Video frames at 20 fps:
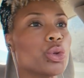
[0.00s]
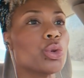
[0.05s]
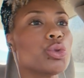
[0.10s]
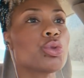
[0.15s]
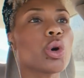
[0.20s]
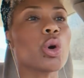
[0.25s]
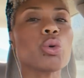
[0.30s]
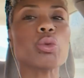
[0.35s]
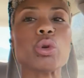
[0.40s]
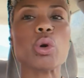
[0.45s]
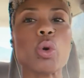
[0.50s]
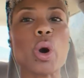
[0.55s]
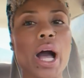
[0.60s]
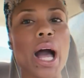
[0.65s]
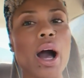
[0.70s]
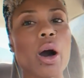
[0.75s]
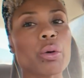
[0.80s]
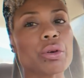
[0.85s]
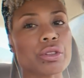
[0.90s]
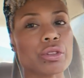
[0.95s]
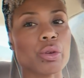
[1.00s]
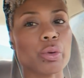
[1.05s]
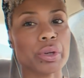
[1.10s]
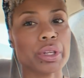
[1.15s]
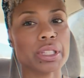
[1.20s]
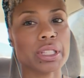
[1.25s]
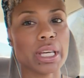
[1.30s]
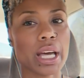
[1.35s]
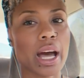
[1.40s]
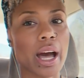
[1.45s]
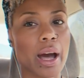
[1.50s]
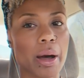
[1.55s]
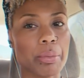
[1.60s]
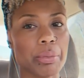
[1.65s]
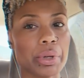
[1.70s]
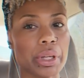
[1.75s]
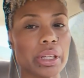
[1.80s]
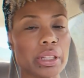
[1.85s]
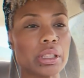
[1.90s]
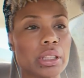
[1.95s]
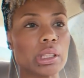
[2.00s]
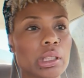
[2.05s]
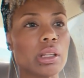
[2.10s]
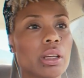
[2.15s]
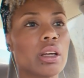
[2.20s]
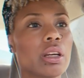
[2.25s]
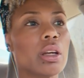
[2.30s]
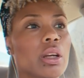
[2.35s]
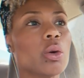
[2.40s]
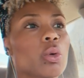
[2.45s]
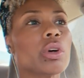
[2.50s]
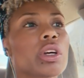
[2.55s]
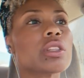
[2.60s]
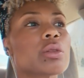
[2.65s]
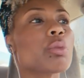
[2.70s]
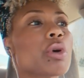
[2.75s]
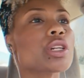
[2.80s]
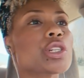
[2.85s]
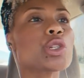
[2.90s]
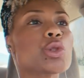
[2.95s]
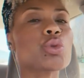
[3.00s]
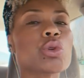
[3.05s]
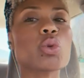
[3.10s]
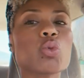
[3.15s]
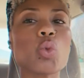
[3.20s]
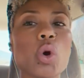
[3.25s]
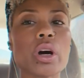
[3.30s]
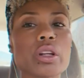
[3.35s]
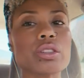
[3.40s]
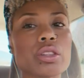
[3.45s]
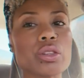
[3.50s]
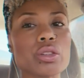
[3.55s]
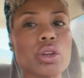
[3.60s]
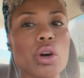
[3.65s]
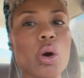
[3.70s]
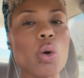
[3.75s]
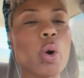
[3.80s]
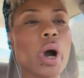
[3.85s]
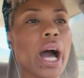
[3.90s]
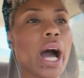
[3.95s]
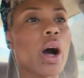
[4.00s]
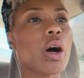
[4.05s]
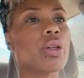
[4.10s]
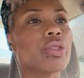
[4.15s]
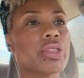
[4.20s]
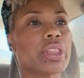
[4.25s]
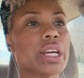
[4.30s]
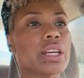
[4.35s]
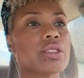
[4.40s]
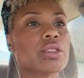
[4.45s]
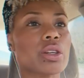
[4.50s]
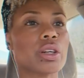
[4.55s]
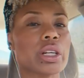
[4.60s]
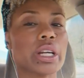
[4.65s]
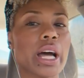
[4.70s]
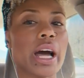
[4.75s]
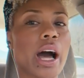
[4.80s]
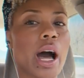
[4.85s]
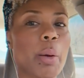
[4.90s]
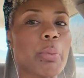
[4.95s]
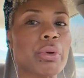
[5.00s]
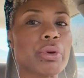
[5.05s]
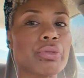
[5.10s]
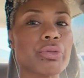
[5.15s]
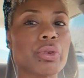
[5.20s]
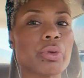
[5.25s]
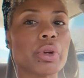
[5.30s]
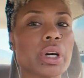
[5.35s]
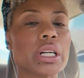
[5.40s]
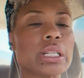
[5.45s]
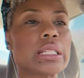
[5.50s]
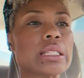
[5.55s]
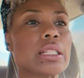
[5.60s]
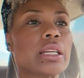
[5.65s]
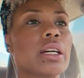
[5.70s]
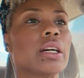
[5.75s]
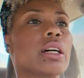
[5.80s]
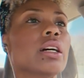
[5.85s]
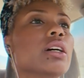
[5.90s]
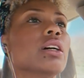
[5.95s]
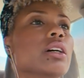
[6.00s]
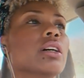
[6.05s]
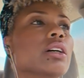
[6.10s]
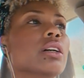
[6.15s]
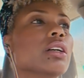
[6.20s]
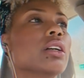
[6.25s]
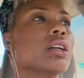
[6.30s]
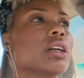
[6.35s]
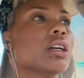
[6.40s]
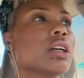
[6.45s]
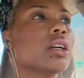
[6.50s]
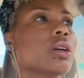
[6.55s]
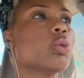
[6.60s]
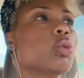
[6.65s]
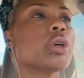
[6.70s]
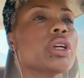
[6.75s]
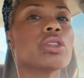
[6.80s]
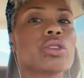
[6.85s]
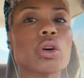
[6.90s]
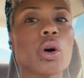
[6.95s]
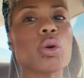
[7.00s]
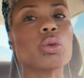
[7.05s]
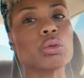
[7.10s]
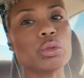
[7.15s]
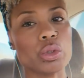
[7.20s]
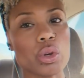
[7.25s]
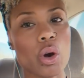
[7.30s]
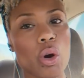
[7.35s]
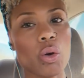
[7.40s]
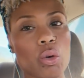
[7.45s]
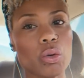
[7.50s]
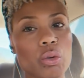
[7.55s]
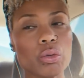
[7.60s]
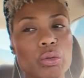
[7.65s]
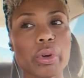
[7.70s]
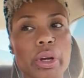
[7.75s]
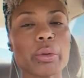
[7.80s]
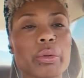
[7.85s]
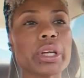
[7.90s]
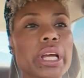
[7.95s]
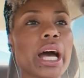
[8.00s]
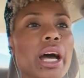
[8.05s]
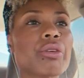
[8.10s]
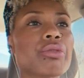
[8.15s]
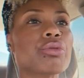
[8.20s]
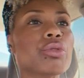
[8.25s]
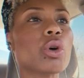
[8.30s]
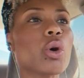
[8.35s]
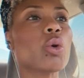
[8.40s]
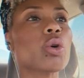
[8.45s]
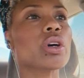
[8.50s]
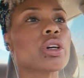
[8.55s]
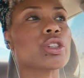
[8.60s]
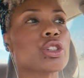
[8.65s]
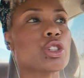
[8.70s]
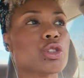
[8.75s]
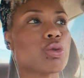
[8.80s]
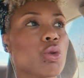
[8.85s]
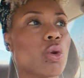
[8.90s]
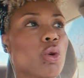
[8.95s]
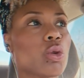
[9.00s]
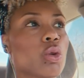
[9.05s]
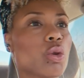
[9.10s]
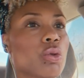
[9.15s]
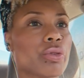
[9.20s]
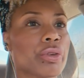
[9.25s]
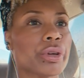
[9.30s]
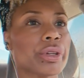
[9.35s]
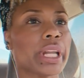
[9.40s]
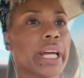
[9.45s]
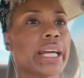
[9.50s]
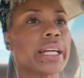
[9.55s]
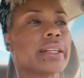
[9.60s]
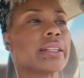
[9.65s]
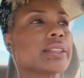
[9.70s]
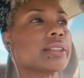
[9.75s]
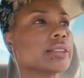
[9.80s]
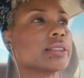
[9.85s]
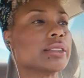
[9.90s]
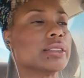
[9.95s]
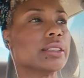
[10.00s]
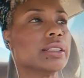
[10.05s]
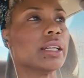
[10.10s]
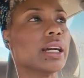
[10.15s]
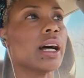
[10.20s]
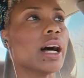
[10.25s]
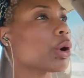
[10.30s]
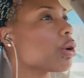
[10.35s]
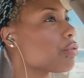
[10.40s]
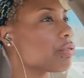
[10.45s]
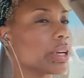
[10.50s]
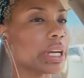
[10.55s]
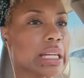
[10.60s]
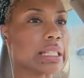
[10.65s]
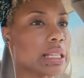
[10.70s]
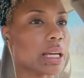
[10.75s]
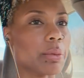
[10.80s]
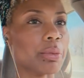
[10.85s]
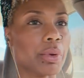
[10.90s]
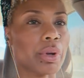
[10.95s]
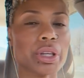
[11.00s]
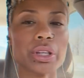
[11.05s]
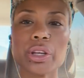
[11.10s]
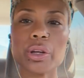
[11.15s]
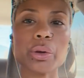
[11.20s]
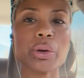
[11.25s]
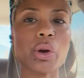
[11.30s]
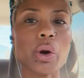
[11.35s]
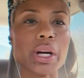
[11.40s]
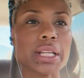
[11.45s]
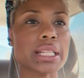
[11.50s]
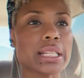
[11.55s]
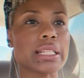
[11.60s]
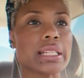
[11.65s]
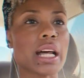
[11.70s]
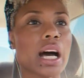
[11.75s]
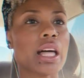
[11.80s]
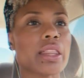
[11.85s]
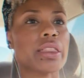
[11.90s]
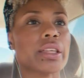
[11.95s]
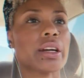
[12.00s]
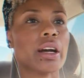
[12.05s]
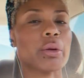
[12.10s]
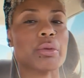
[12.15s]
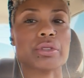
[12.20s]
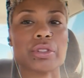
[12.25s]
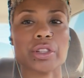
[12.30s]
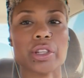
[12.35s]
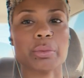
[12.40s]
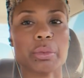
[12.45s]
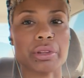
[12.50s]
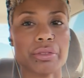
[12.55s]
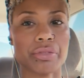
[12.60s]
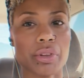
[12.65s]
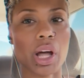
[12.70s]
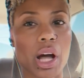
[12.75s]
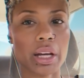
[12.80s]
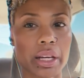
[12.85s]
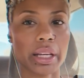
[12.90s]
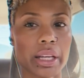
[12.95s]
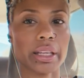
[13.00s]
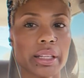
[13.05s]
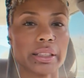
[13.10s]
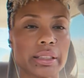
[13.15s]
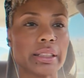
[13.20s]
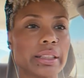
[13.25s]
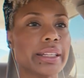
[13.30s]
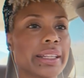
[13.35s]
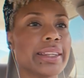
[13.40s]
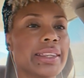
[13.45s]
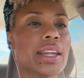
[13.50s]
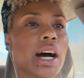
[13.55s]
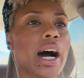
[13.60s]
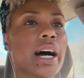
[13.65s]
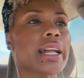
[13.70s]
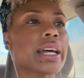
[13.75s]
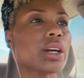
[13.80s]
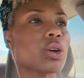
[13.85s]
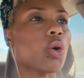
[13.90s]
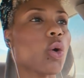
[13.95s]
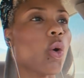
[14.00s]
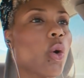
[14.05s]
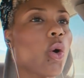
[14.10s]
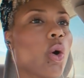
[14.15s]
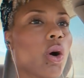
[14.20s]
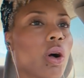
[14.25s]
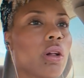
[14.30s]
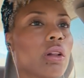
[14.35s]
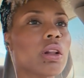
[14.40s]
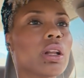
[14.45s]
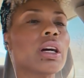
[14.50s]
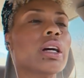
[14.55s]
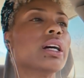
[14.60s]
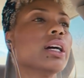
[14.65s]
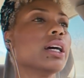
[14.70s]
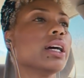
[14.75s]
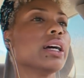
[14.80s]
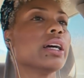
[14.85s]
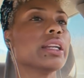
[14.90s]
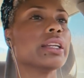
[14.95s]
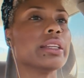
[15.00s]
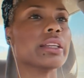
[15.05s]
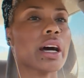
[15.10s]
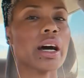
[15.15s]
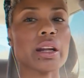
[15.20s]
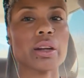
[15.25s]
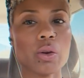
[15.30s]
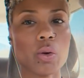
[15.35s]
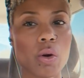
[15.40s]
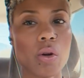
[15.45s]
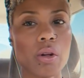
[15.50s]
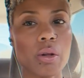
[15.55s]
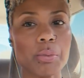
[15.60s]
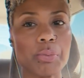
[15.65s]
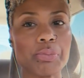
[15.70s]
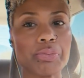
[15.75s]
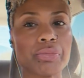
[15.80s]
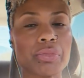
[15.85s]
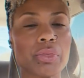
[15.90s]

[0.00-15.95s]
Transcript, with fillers: you don't know how it's going to happen. As much as we want to know how things are going to happen for us, we don't know, right? We have no control over. Like, perfect example. A year ago, I did not think I was going to be vlogging. Not at all. Not at all.